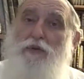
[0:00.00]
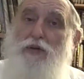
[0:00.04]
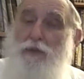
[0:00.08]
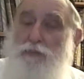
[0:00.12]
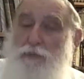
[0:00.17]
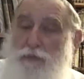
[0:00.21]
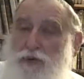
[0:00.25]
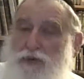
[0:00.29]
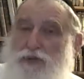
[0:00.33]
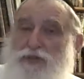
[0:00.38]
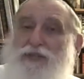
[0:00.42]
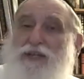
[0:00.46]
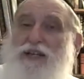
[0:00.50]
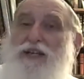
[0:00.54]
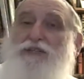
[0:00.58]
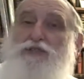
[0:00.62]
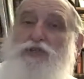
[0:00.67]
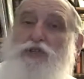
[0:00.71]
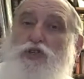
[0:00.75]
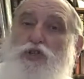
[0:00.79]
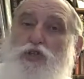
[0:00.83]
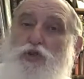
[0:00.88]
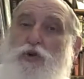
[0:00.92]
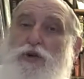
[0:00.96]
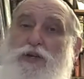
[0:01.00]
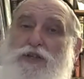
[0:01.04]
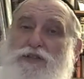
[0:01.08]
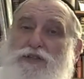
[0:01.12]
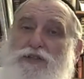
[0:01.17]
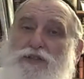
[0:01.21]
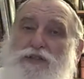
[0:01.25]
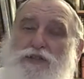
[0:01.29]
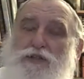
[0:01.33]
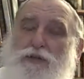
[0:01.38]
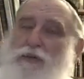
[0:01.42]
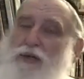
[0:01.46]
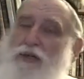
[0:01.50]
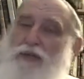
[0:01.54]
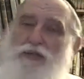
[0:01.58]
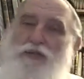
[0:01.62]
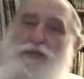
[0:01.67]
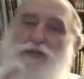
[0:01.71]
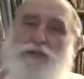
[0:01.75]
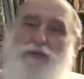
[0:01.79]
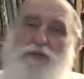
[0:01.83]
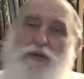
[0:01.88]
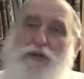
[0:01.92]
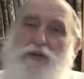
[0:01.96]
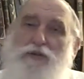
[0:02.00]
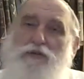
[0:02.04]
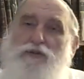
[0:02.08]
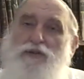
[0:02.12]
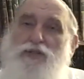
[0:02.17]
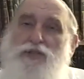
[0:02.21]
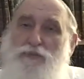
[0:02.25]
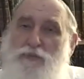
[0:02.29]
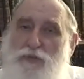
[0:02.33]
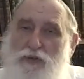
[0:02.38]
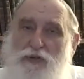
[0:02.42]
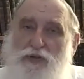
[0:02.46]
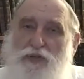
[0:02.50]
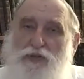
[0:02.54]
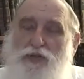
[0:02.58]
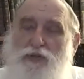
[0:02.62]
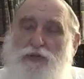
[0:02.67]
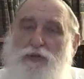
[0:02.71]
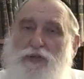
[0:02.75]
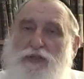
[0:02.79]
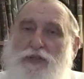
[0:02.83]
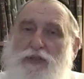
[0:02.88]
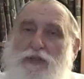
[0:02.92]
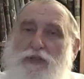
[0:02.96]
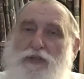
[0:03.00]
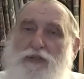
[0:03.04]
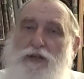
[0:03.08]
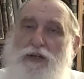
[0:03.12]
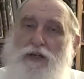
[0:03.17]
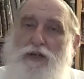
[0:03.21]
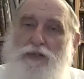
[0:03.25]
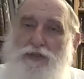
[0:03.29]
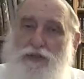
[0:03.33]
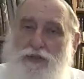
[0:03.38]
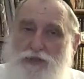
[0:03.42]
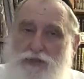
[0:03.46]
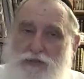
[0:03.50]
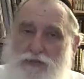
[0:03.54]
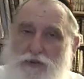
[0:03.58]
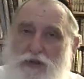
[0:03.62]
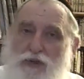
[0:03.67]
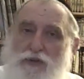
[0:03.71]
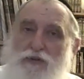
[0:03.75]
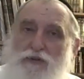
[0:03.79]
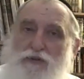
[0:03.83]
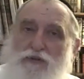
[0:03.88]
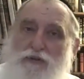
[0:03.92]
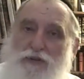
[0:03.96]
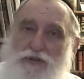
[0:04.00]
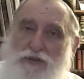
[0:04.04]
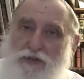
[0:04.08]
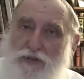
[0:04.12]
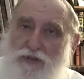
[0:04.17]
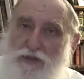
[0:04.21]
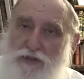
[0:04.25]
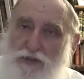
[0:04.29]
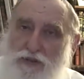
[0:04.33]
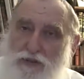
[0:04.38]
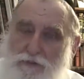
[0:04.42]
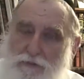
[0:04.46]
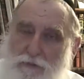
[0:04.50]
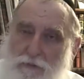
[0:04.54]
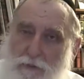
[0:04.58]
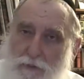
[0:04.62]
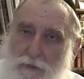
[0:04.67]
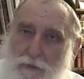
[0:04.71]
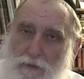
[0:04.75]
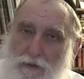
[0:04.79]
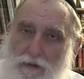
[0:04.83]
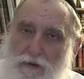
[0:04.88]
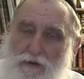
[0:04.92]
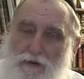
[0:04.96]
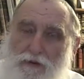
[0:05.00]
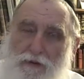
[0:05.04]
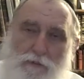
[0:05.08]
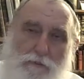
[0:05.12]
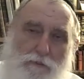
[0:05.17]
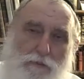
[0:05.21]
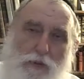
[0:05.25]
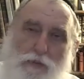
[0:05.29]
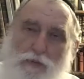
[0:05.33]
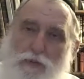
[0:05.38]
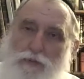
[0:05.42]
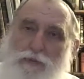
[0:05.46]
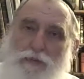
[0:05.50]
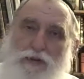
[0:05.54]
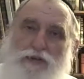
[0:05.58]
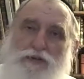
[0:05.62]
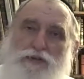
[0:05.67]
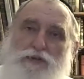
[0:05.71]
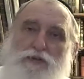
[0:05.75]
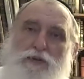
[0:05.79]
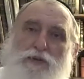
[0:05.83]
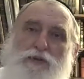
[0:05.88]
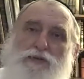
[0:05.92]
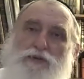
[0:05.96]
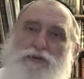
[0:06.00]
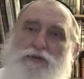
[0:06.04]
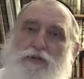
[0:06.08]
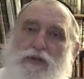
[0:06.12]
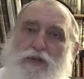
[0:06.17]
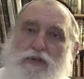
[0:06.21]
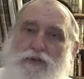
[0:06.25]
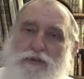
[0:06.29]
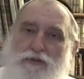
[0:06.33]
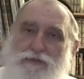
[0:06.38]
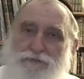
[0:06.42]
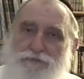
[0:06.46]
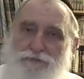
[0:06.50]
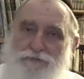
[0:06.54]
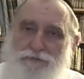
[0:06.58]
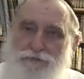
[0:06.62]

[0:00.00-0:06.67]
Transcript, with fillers: But a person has a choice to either struggle spiritually or to struggle physically. But we must all struggle.